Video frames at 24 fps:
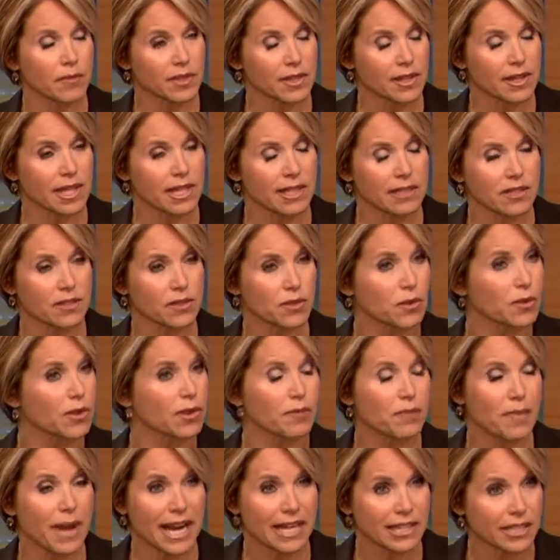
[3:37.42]
these sort
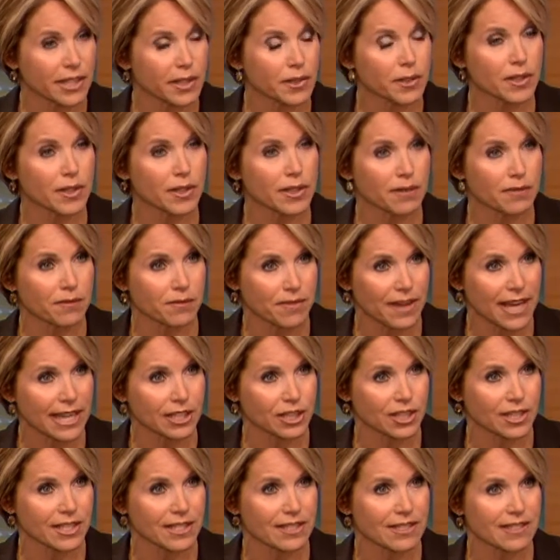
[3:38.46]
of bacterial
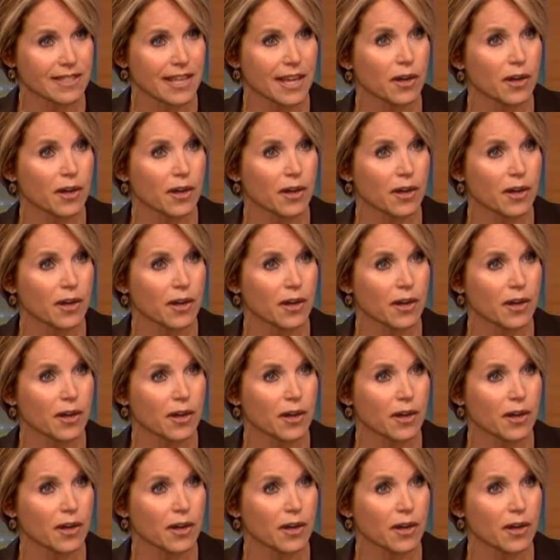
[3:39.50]
infections